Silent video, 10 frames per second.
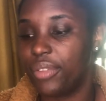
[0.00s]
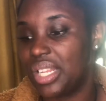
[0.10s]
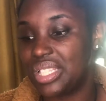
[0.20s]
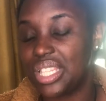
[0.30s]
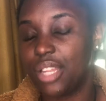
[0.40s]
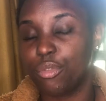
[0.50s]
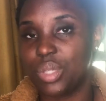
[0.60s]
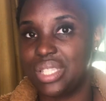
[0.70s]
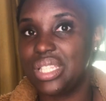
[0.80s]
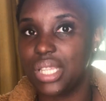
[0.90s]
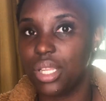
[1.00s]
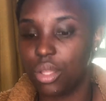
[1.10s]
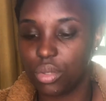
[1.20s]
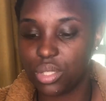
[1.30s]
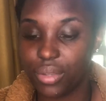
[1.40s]
And instead of resisting
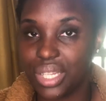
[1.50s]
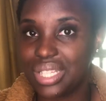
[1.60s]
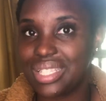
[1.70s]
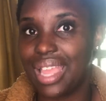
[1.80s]
those feelings,